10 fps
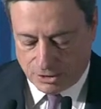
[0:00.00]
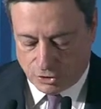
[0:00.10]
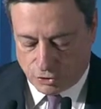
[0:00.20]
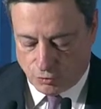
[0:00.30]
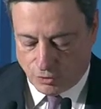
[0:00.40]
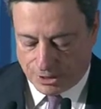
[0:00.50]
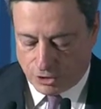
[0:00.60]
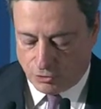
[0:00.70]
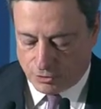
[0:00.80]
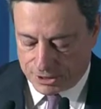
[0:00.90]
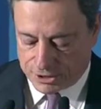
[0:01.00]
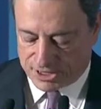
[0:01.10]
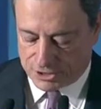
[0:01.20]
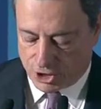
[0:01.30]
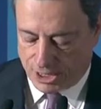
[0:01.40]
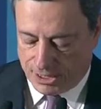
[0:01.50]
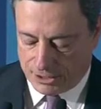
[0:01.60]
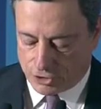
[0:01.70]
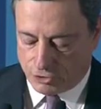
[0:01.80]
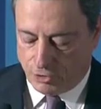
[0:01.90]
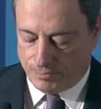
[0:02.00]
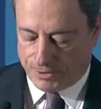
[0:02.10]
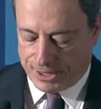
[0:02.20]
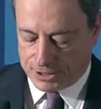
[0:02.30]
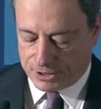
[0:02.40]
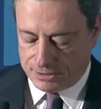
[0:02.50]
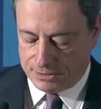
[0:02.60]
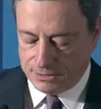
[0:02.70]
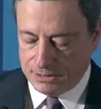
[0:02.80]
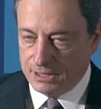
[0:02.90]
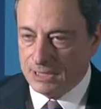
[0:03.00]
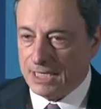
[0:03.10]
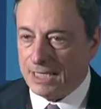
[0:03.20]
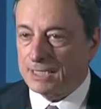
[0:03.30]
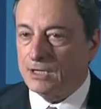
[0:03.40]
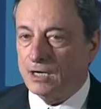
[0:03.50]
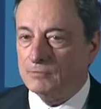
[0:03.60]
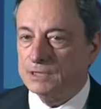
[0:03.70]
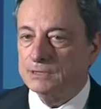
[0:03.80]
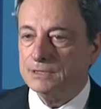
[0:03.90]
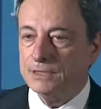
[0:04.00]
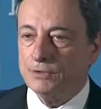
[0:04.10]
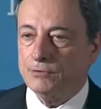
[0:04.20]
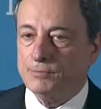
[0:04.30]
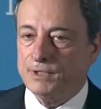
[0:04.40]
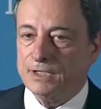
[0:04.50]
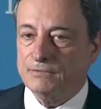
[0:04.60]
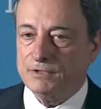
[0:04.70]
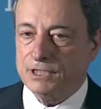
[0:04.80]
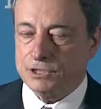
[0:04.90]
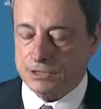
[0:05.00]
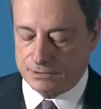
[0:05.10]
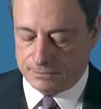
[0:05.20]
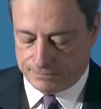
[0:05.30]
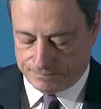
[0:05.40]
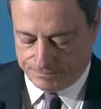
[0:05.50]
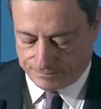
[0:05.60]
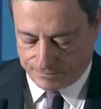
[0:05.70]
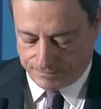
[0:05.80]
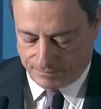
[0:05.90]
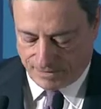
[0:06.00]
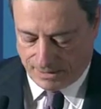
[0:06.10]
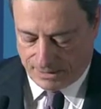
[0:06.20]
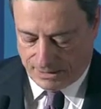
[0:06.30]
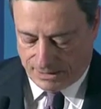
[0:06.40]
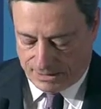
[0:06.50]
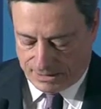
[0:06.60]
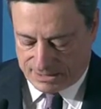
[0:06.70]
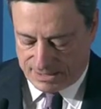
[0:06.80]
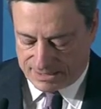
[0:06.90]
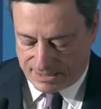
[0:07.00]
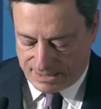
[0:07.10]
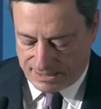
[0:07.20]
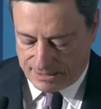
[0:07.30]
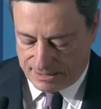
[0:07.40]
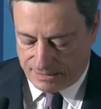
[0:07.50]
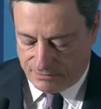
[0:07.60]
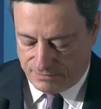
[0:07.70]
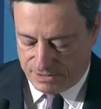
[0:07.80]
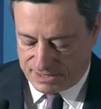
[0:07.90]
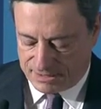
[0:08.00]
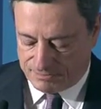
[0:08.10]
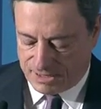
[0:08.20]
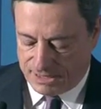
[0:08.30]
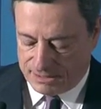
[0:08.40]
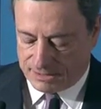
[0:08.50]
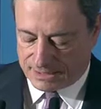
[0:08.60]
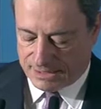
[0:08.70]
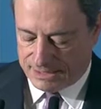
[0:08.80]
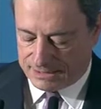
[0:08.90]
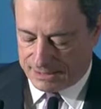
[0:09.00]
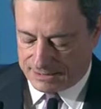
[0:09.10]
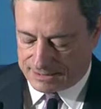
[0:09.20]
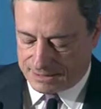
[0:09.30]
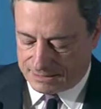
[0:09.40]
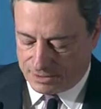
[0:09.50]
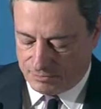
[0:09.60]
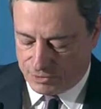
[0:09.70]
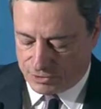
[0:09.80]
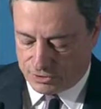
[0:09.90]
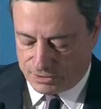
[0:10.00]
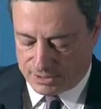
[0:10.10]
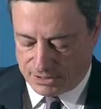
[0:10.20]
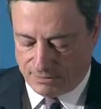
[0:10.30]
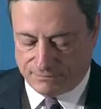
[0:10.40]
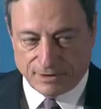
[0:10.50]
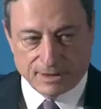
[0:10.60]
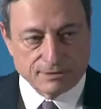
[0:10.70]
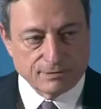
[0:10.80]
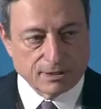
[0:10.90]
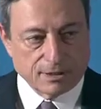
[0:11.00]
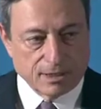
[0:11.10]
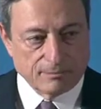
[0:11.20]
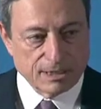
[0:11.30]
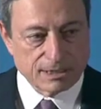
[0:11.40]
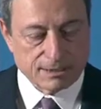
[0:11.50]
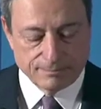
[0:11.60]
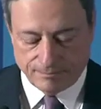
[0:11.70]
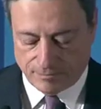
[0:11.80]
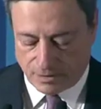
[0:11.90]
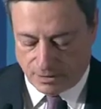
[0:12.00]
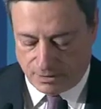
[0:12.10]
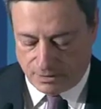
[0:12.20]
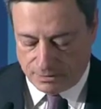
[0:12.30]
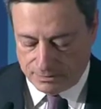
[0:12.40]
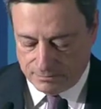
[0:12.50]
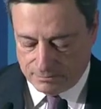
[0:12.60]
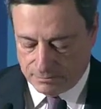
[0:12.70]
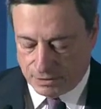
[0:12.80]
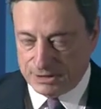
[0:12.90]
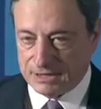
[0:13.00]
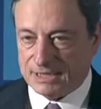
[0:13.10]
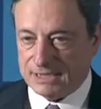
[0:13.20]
to encourage exchange, cooperation, and a common European vision. Since then, the university has made countless contributions in the fields of economics, law, political